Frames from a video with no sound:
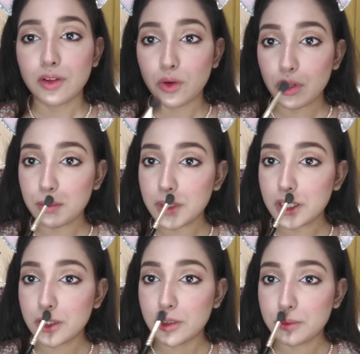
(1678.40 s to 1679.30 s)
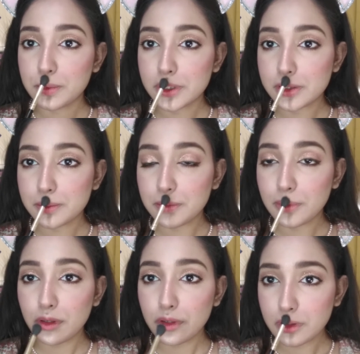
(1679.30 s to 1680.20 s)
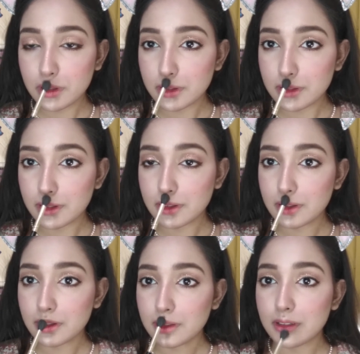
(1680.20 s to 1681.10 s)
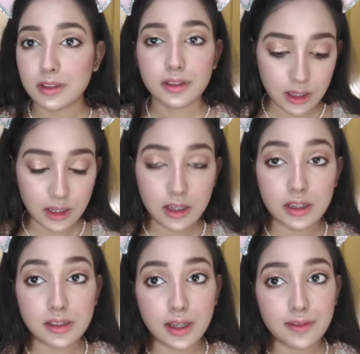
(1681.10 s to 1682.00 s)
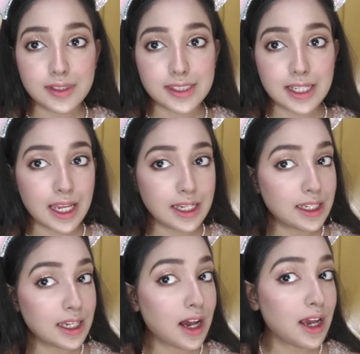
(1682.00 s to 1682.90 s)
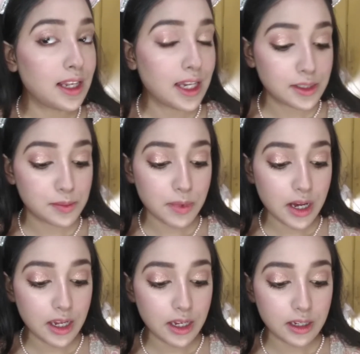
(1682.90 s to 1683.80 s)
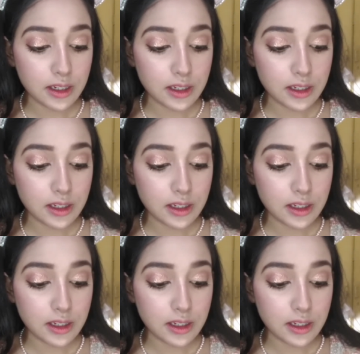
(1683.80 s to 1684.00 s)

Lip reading: on my cupid's bow, and I will slightly highlight my